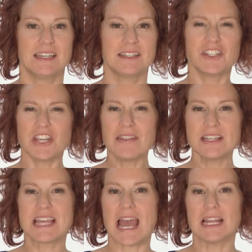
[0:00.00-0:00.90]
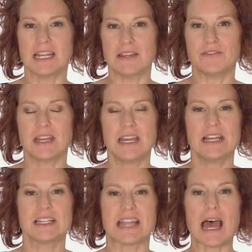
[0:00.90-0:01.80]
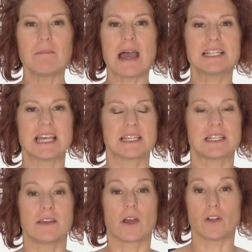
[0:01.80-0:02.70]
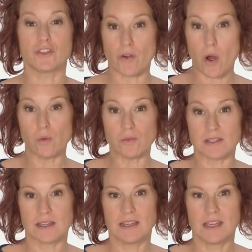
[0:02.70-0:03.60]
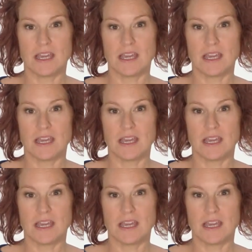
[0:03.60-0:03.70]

To check the tail lift, start by testing the controls.